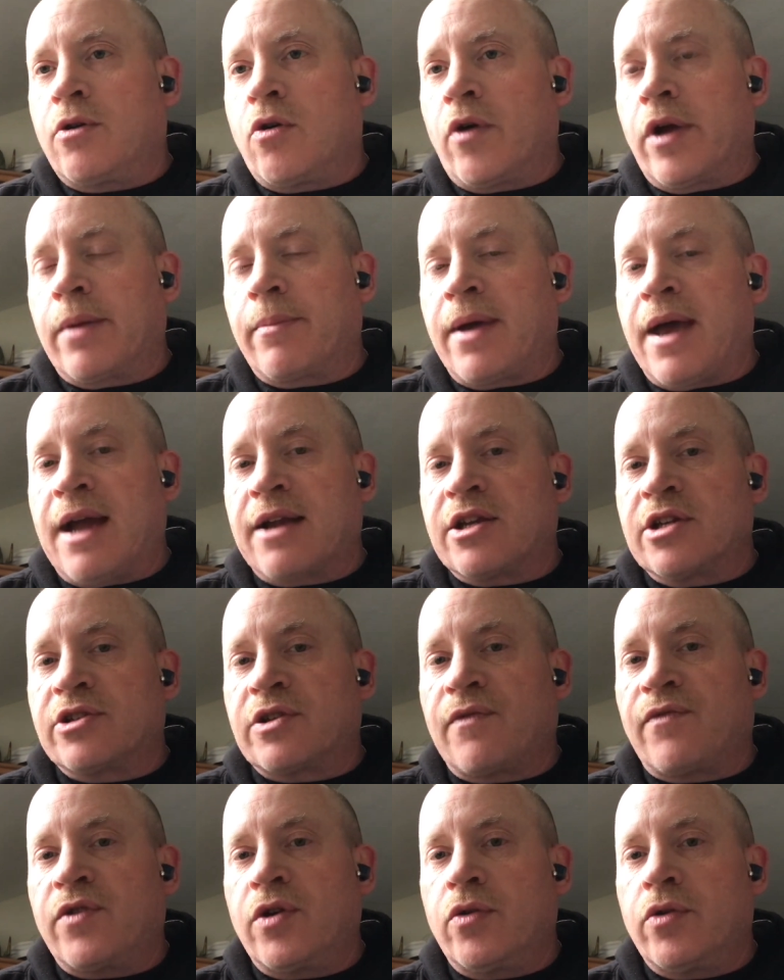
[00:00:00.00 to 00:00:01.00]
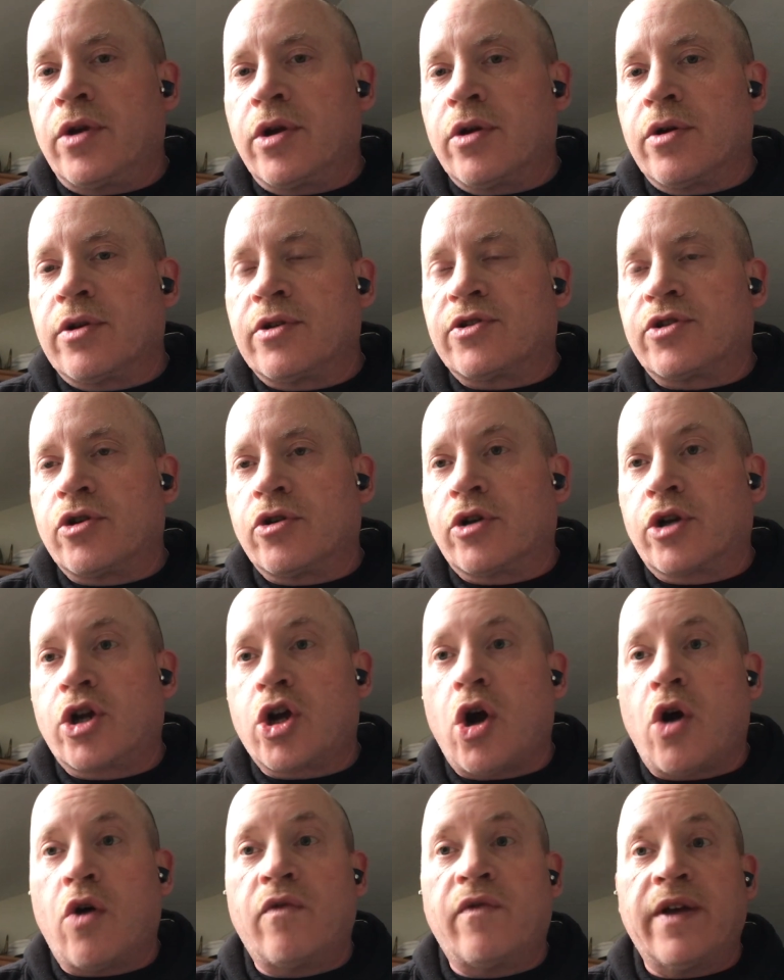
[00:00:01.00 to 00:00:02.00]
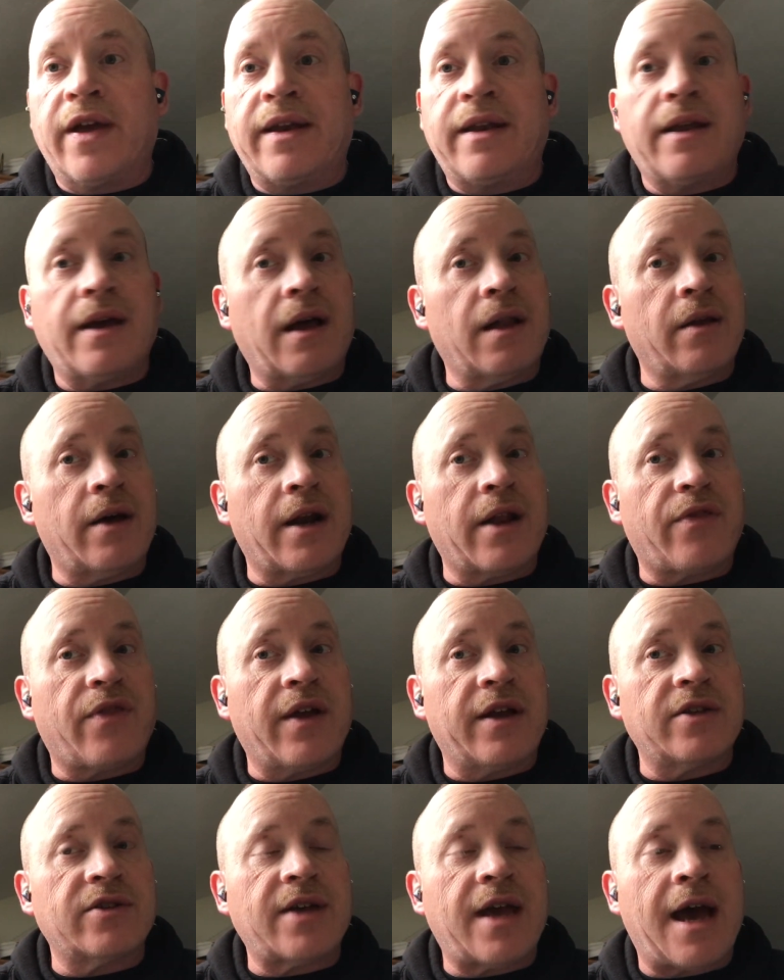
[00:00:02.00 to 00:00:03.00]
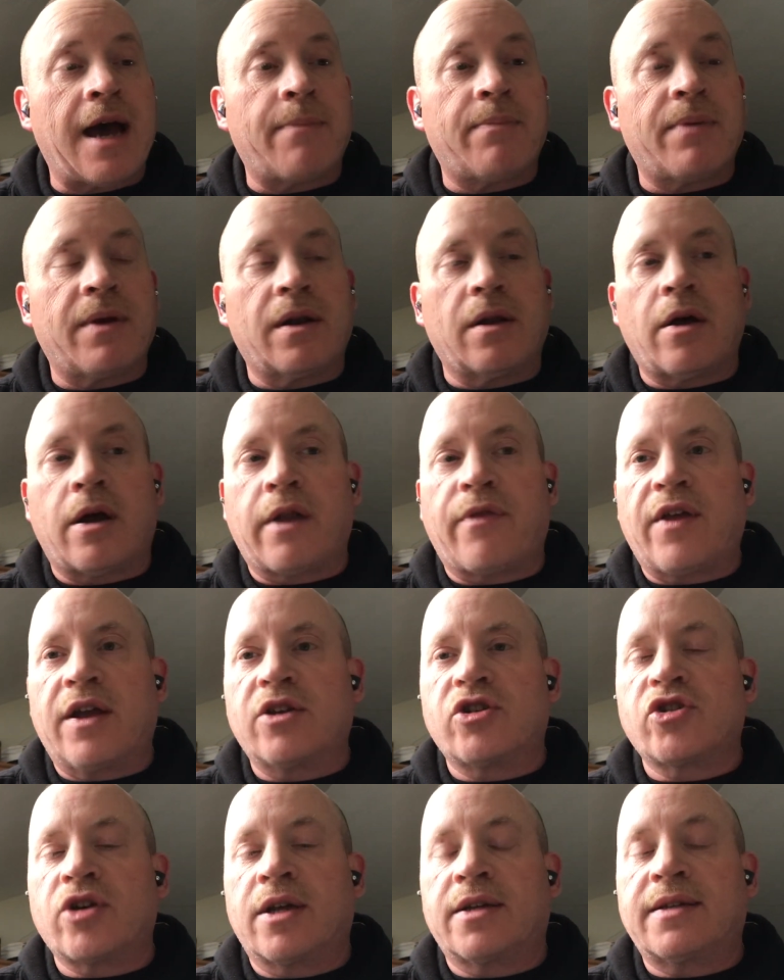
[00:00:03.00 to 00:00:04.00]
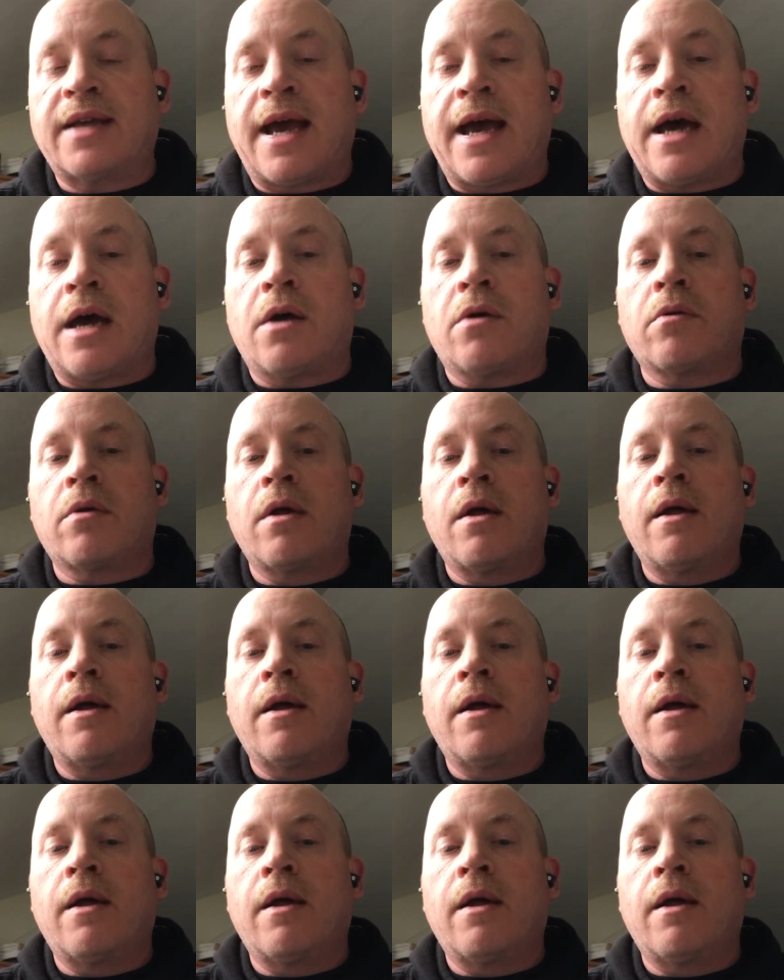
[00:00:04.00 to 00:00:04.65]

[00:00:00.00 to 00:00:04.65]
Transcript: Going back just a few years during COVID, a lot of things happened, a lot of things shut down,